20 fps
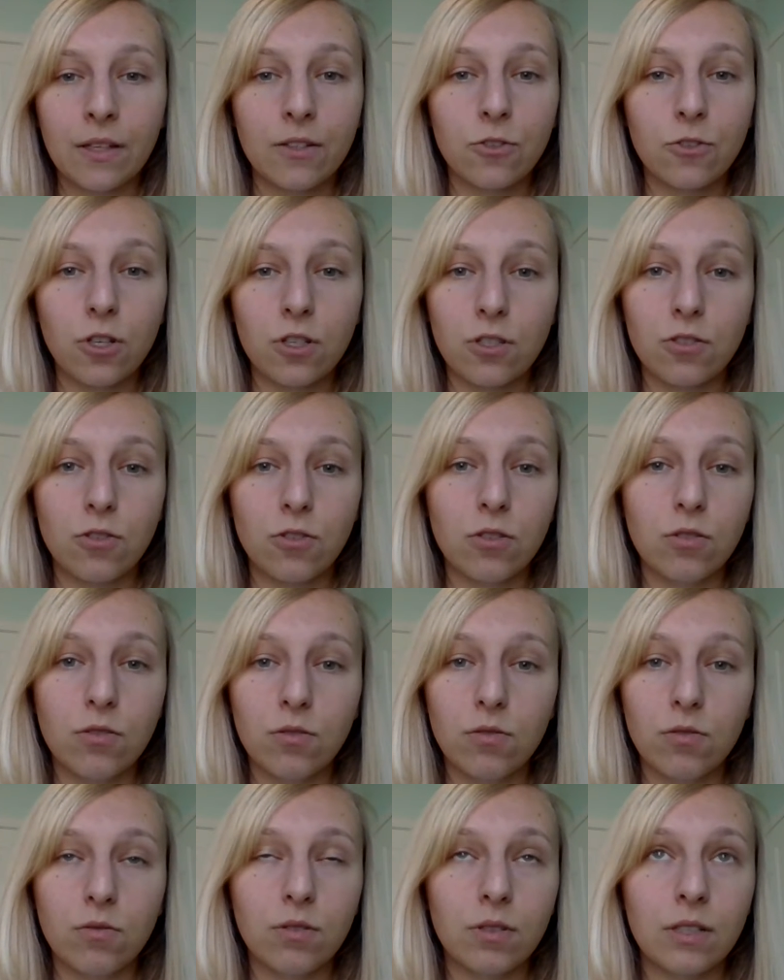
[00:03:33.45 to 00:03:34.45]
just
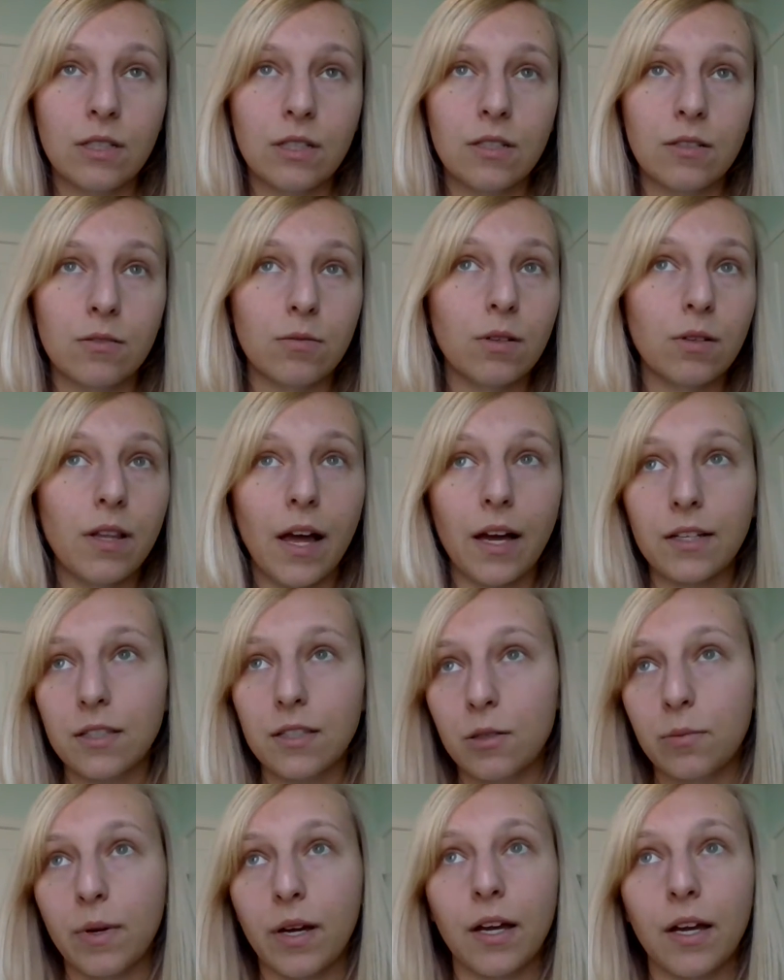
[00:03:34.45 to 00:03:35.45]
to relax
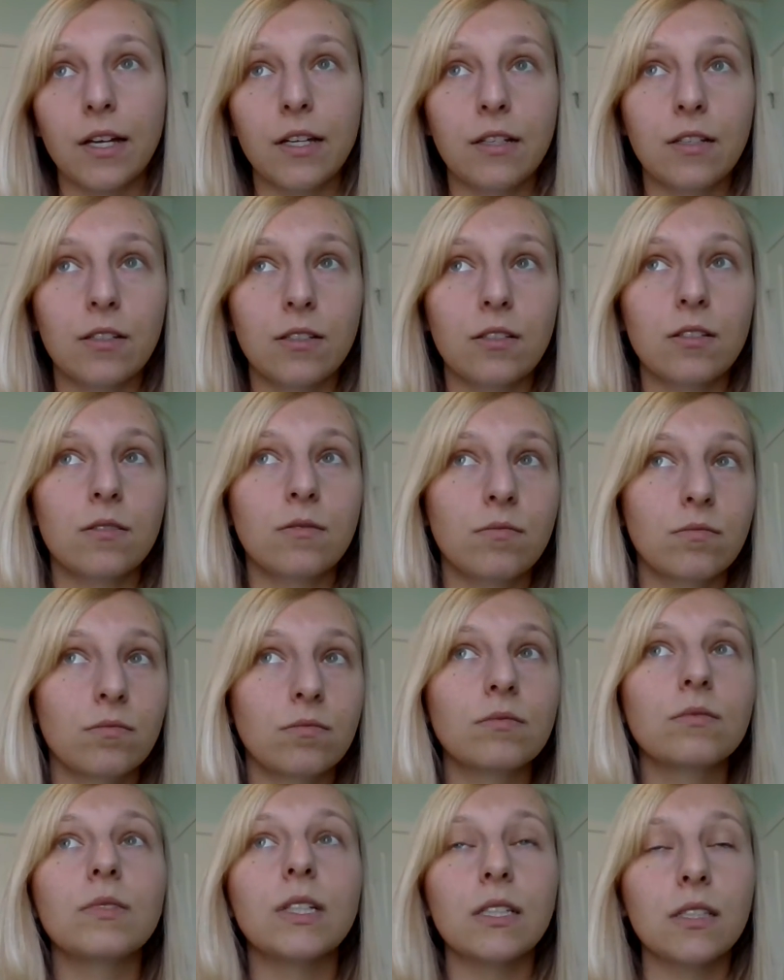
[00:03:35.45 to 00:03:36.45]
their mind,
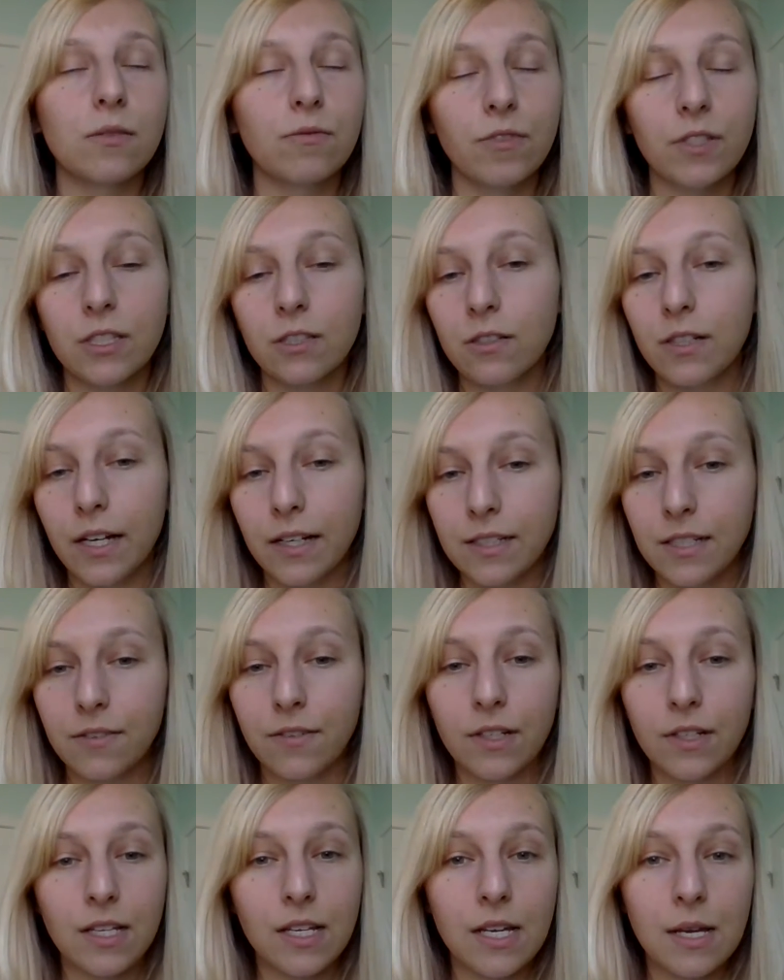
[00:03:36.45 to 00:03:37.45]
get some physical
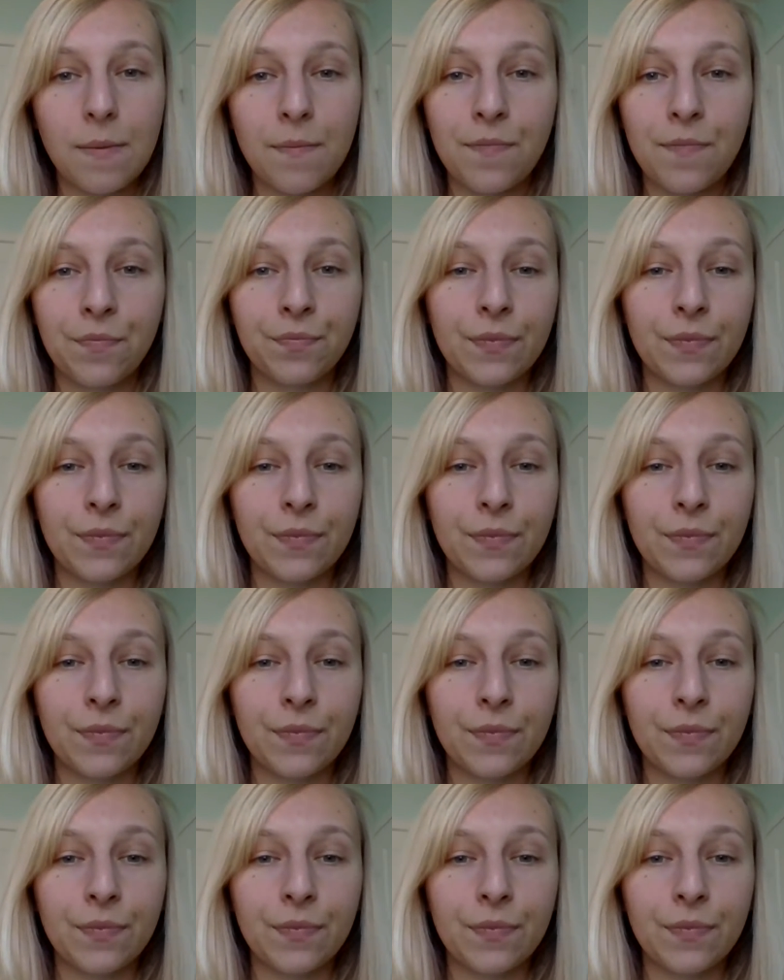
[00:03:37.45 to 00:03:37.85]
activity,